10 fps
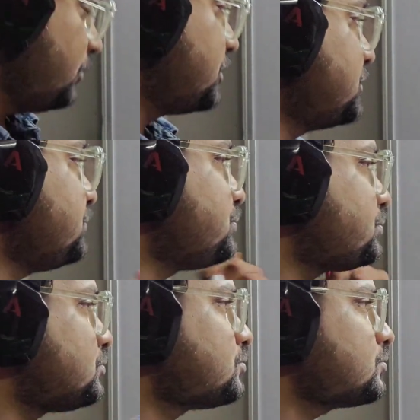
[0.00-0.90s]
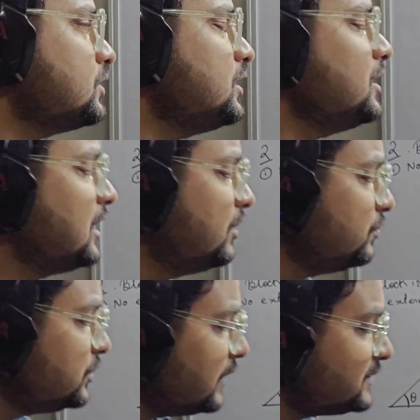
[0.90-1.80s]
Okay.
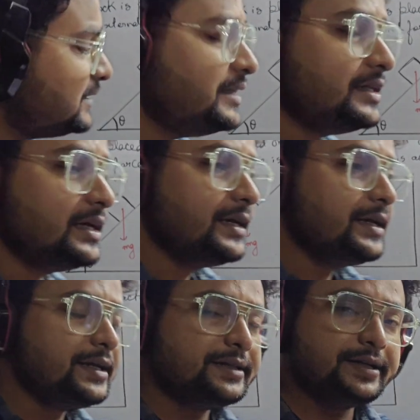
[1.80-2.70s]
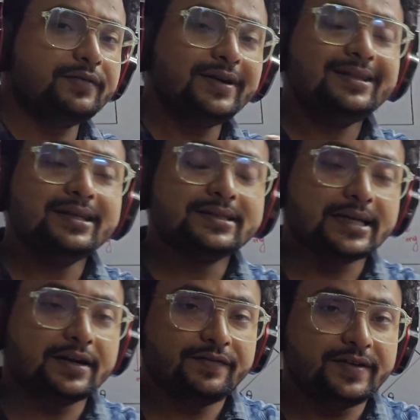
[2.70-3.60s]
Now we have seen that when the
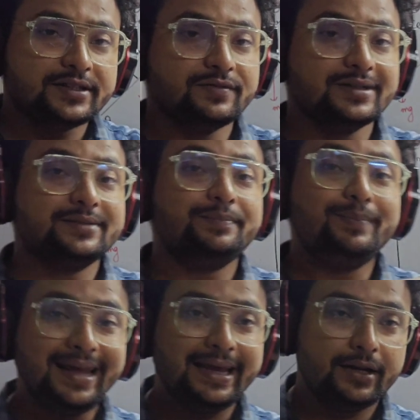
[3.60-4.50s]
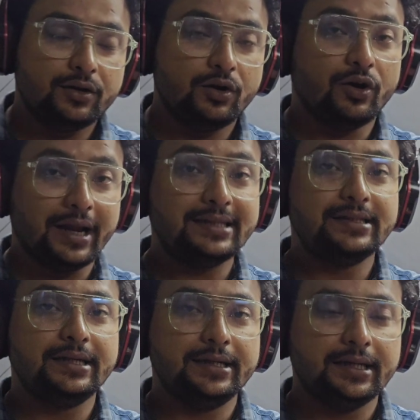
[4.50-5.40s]
surface was plane,
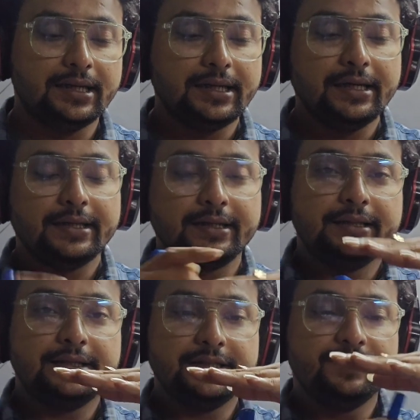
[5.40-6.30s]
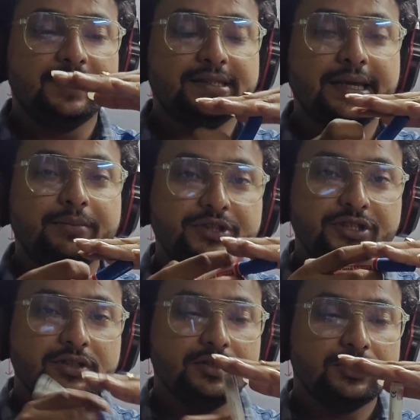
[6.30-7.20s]
horizontal, then this was
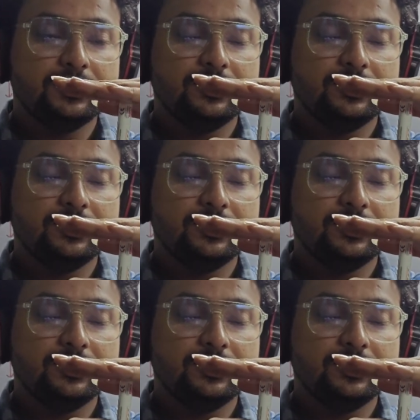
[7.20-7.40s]
mg,